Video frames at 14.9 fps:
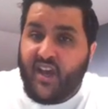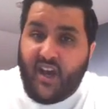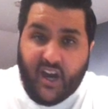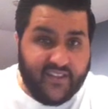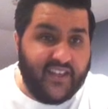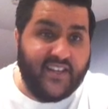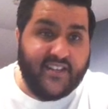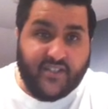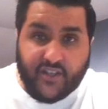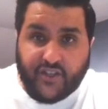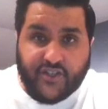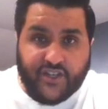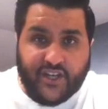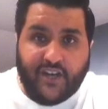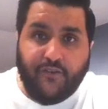I think he's a good
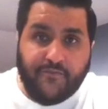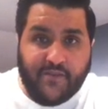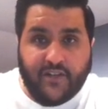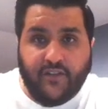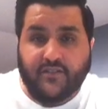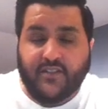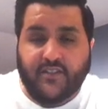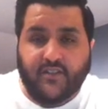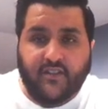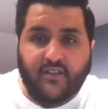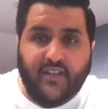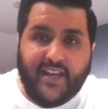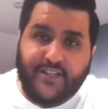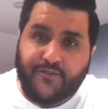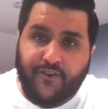shout with penalties on
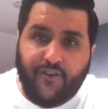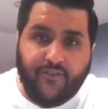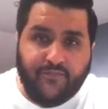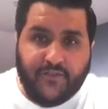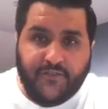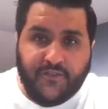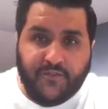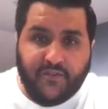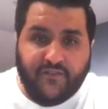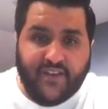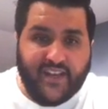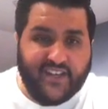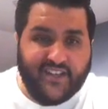there at 12 mil to be fair,